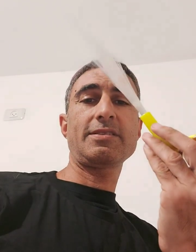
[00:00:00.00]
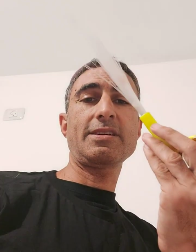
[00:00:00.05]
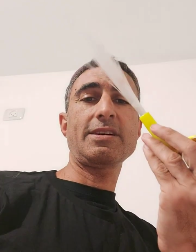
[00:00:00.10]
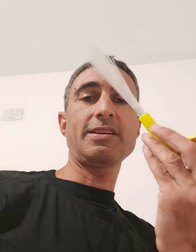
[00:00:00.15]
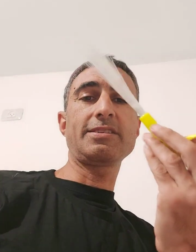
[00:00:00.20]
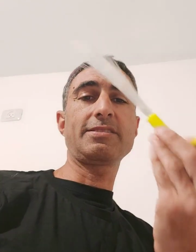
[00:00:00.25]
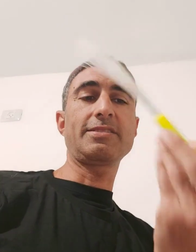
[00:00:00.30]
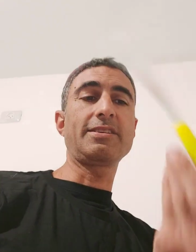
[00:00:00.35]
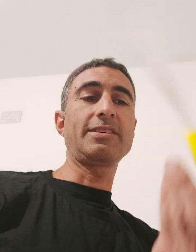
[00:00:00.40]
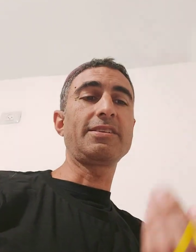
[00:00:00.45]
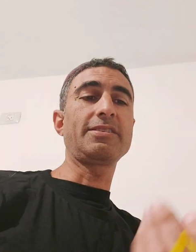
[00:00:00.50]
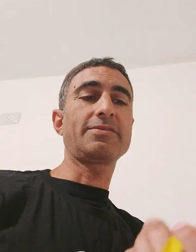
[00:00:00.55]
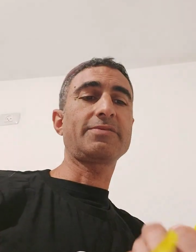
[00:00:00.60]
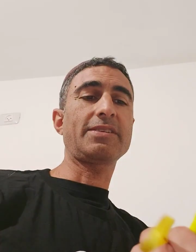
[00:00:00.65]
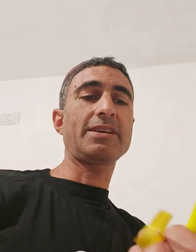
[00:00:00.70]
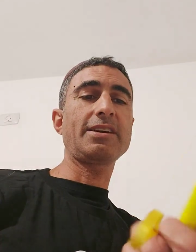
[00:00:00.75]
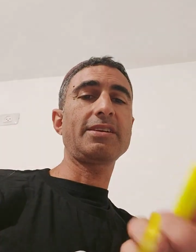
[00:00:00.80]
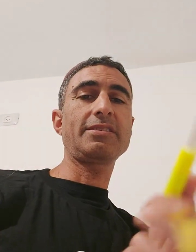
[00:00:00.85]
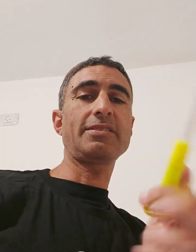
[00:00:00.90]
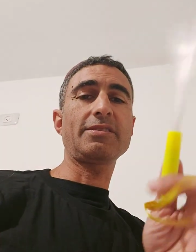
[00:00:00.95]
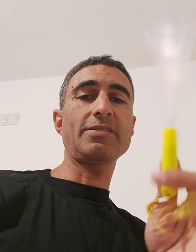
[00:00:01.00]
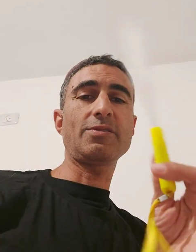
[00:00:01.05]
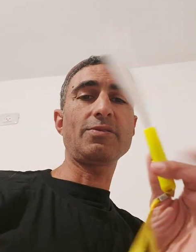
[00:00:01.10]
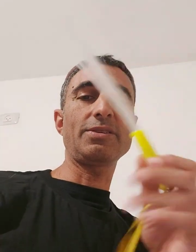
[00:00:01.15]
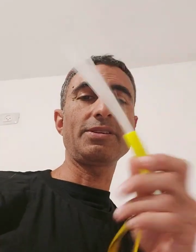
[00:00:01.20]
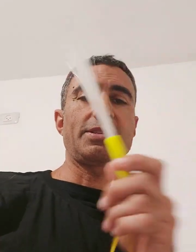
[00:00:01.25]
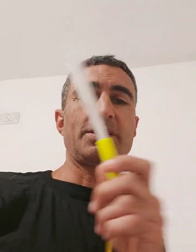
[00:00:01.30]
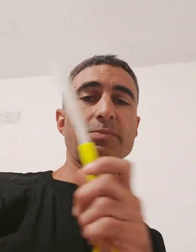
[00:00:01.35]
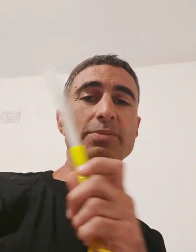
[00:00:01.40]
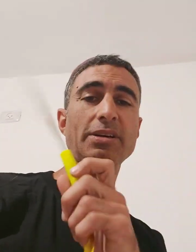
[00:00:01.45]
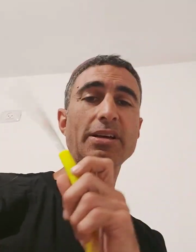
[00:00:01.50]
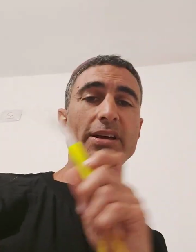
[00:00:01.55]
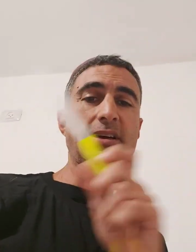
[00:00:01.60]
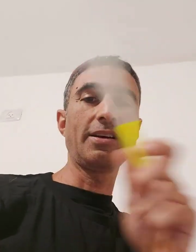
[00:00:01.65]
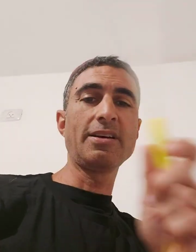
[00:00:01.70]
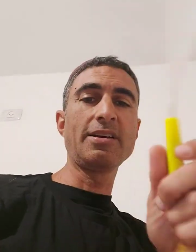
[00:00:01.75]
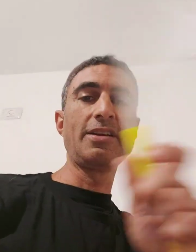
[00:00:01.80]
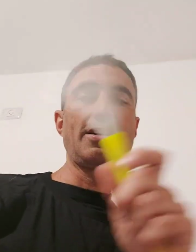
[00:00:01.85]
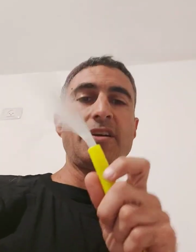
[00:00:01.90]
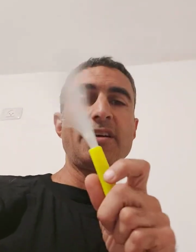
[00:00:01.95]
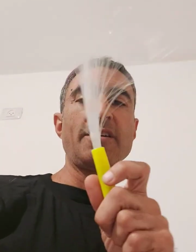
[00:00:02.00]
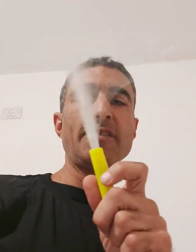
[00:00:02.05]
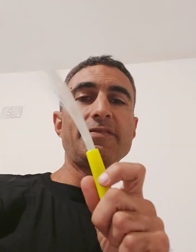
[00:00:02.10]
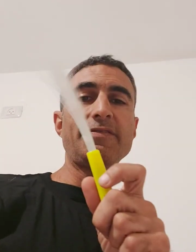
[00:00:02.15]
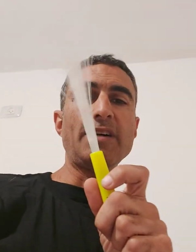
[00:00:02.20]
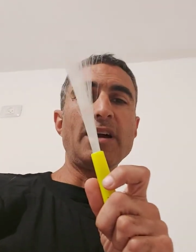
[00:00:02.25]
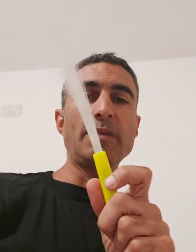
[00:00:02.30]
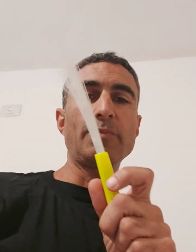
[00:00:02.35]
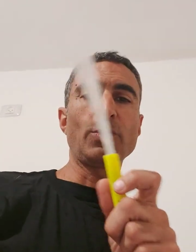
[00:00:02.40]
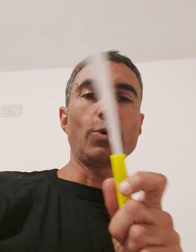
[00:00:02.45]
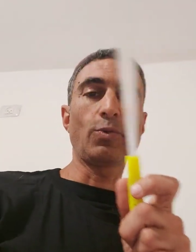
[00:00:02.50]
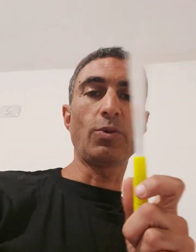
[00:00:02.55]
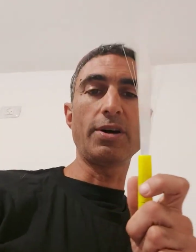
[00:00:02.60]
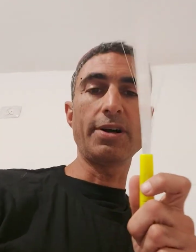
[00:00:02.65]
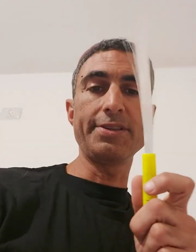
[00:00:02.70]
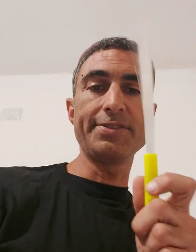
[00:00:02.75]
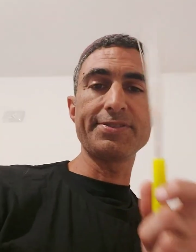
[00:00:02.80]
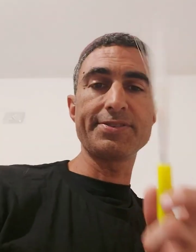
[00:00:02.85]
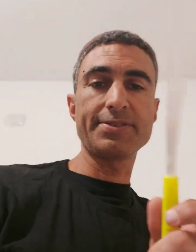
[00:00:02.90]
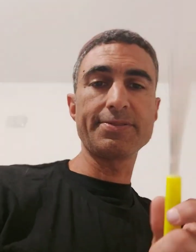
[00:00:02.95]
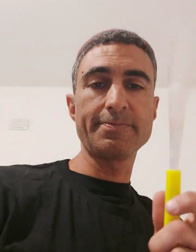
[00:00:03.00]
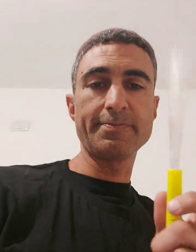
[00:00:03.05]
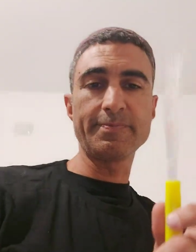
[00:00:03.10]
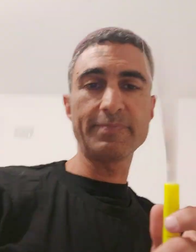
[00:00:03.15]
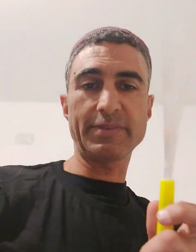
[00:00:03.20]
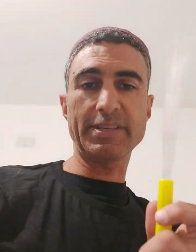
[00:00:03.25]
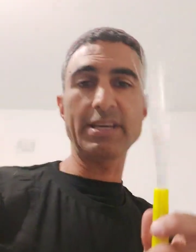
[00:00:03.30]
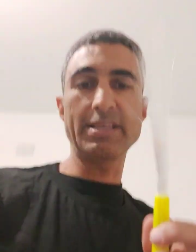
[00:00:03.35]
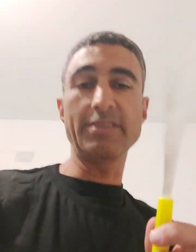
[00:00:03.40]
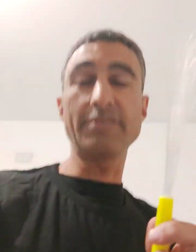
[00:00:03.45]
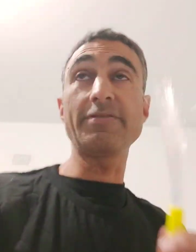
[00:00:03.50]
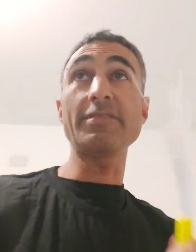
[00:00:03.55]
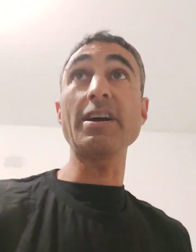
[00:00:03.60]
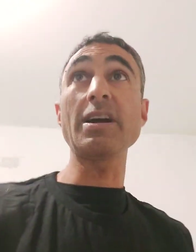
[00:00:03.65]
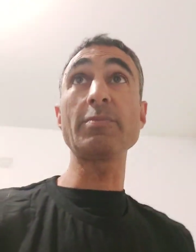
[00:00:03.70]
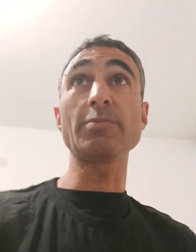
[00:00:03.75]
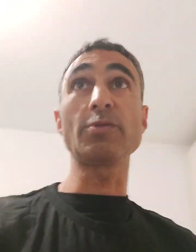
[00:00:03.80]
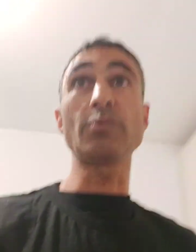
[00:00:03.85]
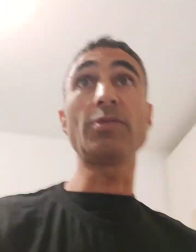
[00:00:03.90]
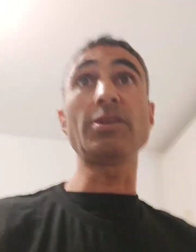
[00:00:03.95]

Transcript: as these, okay? The Holy Simcha fiber wands. Okay, the fiber